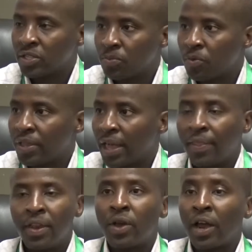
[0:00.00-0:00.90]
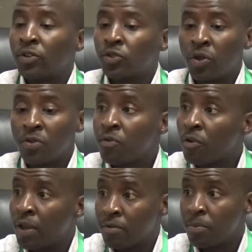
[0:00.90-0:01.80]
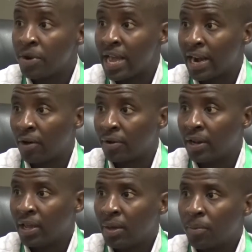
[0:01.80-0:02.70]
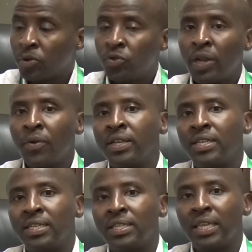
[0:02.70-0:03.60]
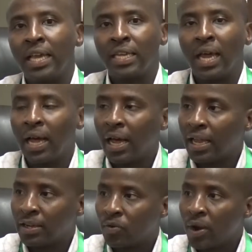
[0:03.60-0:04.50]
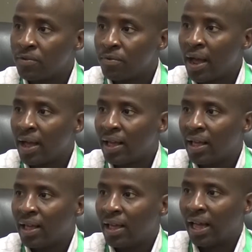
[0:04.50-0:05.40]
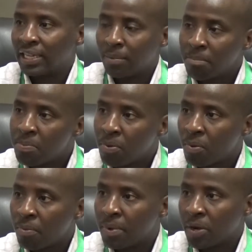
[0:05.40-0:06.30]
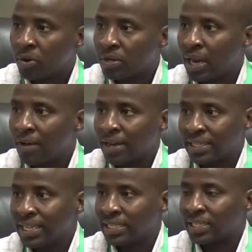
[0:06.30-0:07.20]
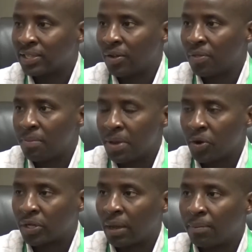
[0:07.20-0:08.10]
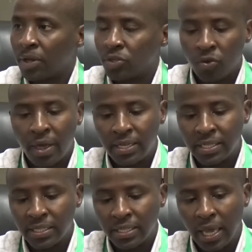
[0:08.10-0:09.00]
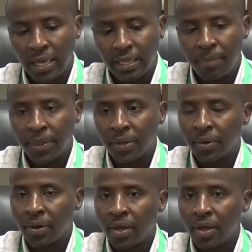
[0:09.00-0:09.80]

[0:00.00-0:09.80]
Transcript: smoothly, and then we can also involve everybody around, because usually when it is it's quite far, some people may not have access, or they may not come. So that is something